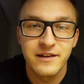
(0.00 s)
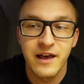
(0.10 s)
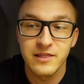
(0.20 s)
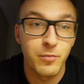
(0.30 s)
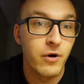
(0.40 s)

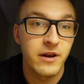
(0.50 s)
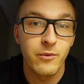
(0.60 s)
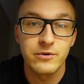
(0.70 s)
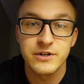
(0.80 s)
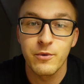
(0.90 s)
At the point at
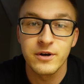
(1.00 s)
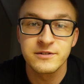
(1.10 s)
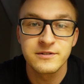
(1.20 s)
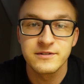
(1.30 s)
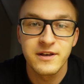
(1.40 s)
which I
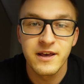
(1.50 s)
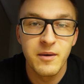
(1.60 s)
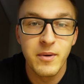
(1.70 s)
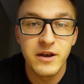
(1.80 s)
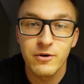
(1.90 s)
was,
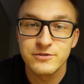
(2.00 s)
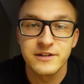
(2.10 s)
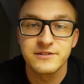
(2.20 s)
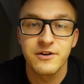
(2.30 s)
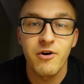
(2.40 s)
it made no
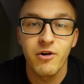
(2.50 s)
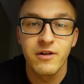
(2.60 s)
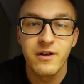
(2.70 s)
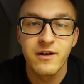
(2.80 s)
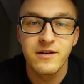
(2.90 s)
sense at all.
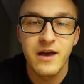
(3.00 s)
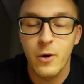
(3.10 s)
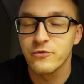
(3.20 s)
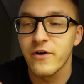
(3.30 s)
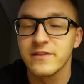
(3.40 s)
I
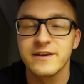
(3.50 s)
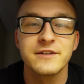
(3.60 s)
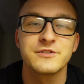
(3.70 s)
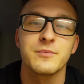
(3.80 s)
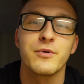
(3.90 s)
would finally
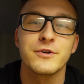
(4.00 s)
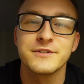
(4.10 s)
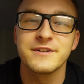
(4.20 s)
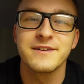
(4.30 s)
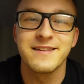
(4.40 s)
get some
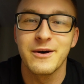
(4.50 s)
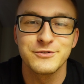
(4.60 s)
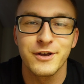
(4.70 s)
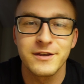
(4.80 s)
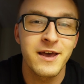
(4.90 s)
person that
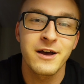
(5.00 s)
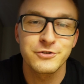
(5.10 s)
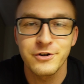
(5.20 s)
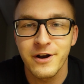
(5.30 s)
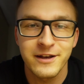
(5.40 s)
was like, yeah,
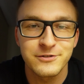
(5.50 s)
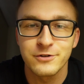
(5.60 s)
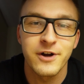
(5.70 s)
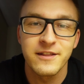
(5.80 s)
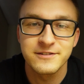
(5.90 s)
sure, I guess I'll
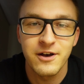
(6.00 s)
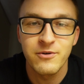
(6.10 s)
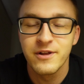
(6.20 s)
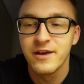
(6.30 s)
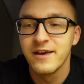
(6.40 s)
try this
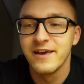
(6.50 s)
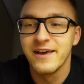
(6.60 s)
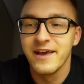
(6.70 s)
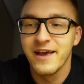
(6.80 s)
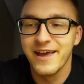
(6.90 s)
out.
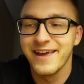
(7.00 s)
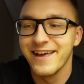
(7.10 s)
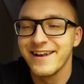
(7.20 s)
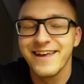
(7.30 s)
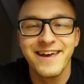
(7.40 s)

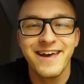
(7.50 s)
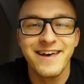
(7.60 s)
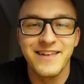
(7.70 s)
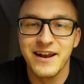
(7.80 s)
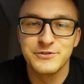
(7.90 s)
And
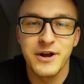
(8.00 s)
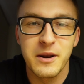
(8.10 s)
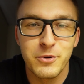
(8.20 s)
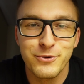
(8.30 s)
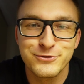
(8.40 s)
then I'd try to
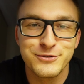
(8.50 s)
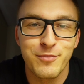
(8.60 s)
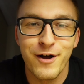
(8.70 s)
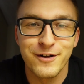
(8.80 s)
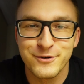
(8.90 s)
produce the
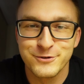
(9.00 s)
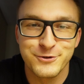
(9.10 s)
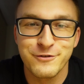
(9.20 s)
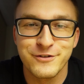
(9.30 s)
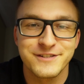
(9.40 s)
product or
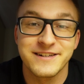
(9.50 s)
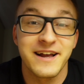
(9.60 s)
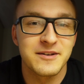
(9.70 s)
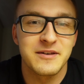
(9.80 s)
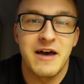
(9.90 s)
service and
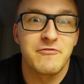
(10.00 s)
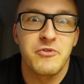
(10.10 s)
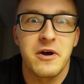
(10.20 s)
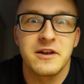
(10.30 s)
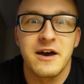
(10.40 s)
I'd have
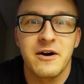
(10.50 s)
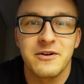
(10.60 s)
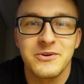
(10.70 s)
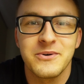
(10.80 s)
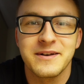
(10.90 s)
no idea how to
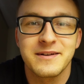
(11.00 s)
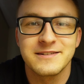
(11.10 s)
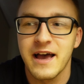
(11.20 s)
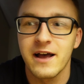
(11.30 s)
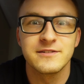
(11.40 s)
do it
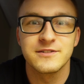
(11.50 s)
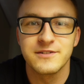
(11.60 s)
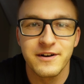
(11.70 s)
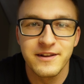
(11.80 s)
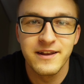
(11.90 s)
because I hadn't
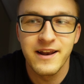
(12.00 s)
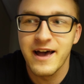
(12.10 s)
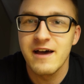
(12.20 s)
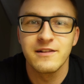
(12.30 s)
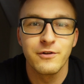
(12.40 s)
studied it, I
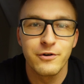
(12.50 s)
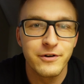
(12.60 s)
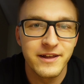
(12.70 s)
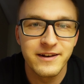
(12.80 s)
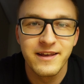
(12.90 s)
hadn't
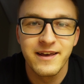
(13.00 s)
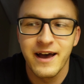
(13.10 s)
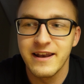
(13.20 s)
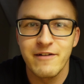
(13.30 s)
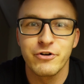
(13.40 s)
learned it,
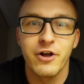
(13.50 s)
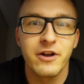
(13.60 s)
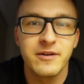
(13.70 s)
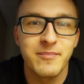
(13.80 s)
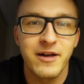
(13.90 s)
I'd never done
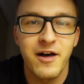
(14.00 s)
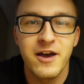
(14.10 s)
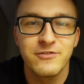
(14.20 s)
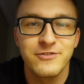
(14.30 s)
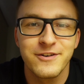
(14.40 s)
it in my
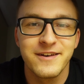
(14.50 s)
life.